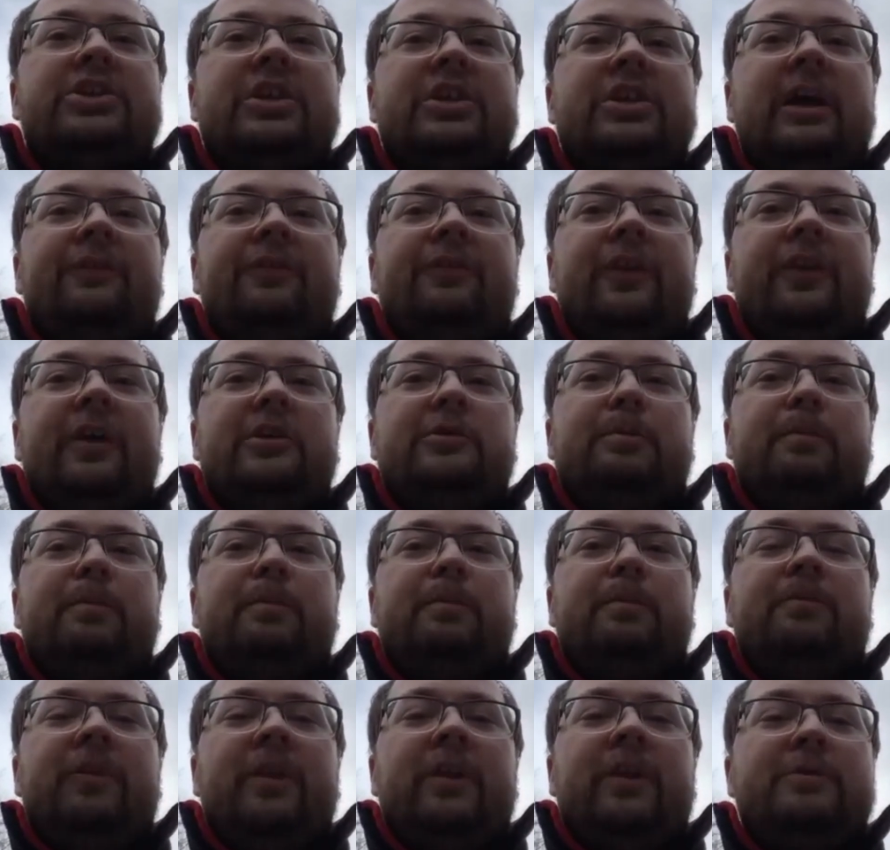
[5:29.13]
You know, for
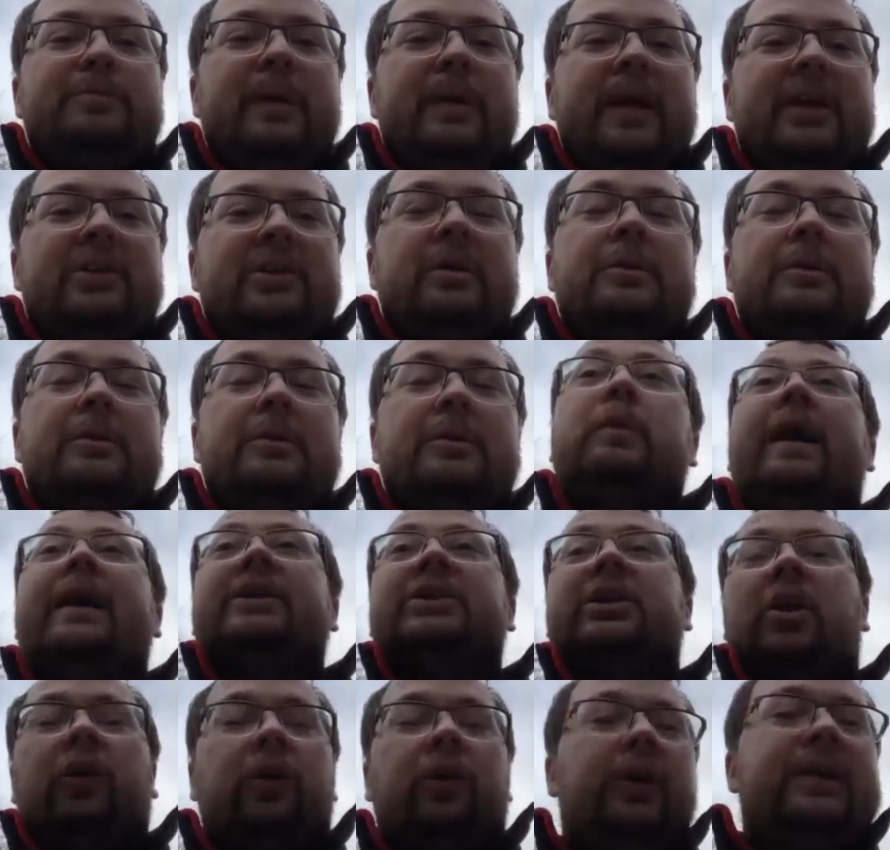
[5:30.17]
those bigger trips where there's
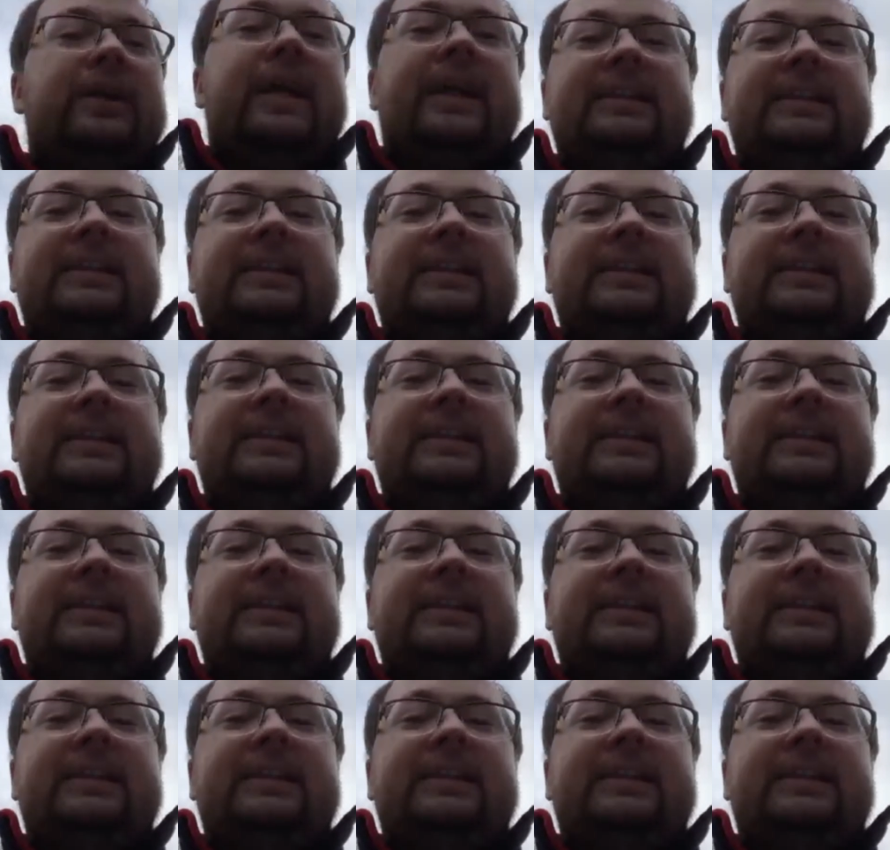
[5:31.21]
longer days anyway,